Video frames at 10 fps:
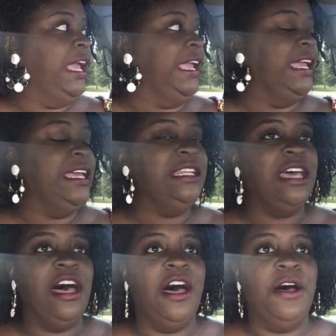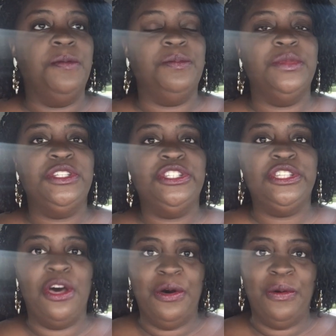And um,
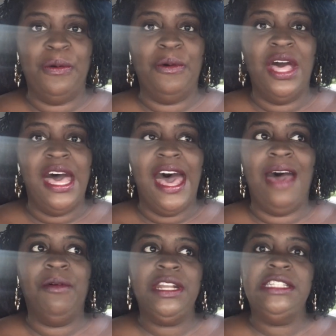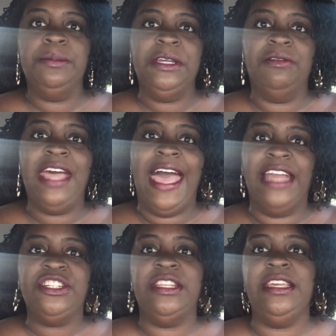so I wanted to be able to
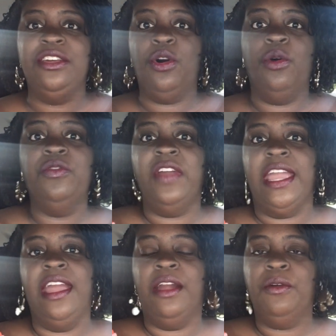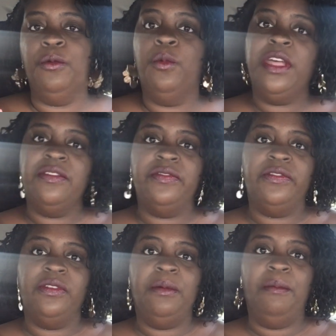actually go there
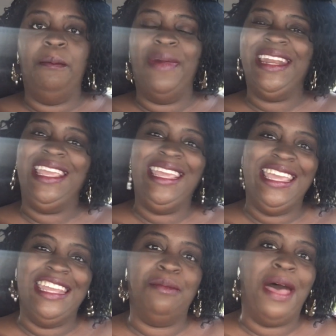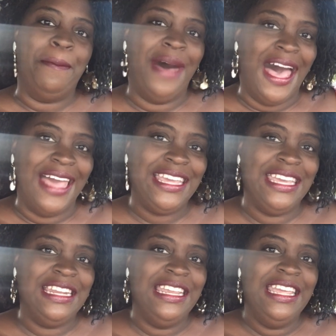with money in my
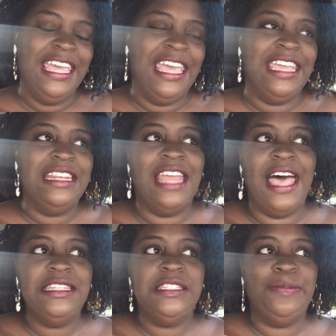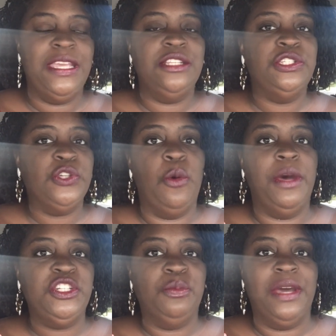pocket and not spend so
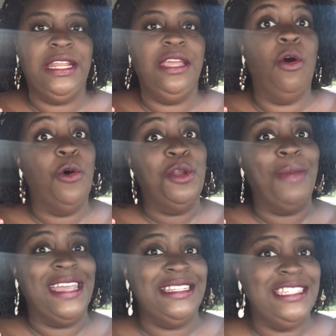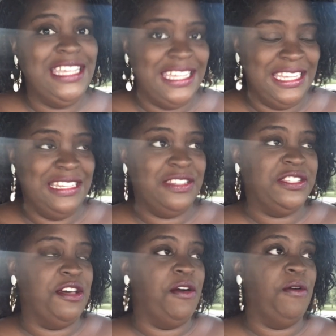much money on my ticket.
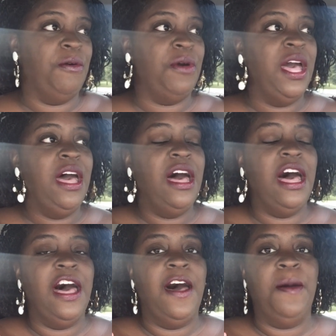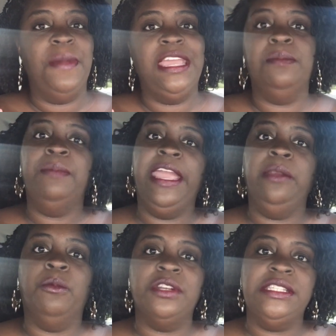So um, it
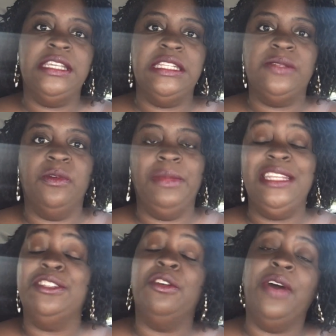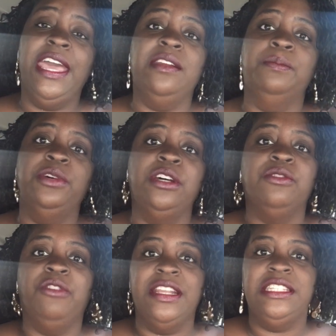made more sense for me to go ahead and
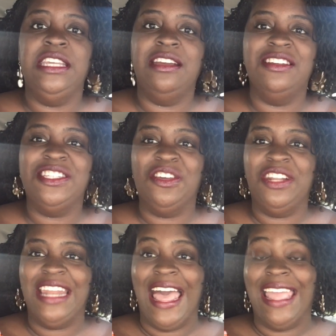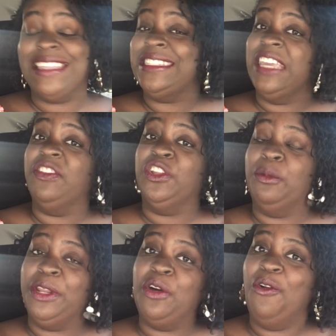book Frontier so that I could save a little
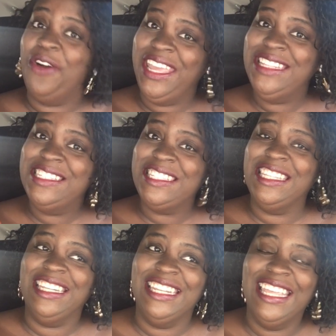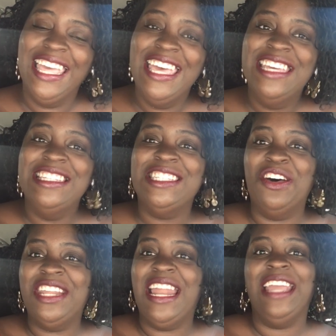bit of coins
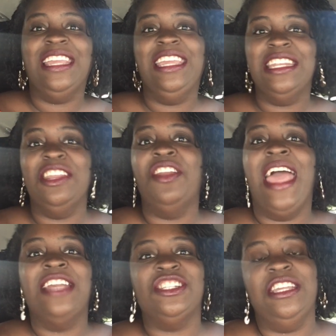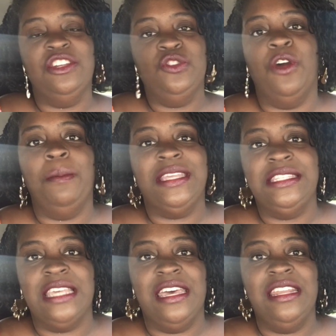so that I can get there to actually enjoy my
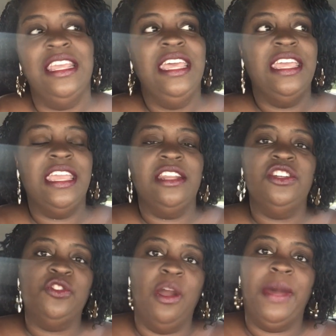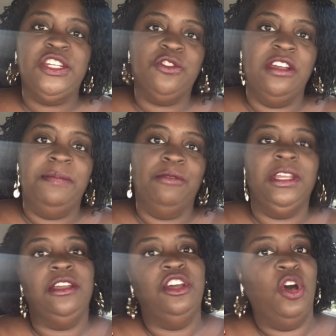son and enjoy my trip, and
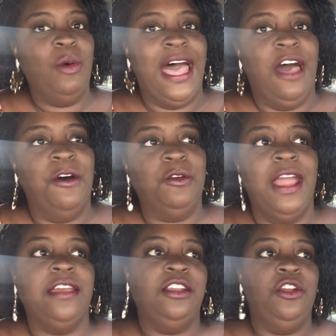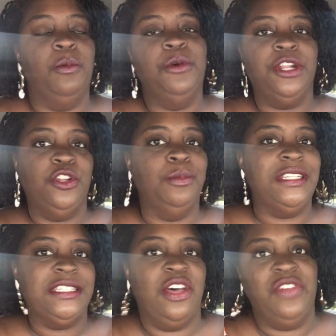we can go out, or I can, you know, put a little bit
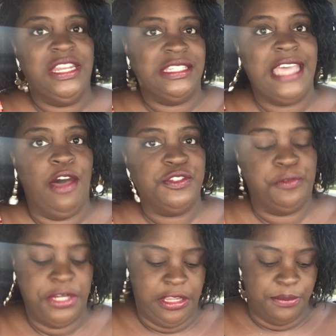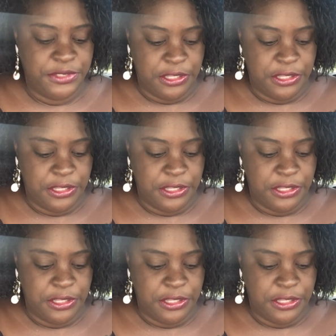of stuff in his house for him.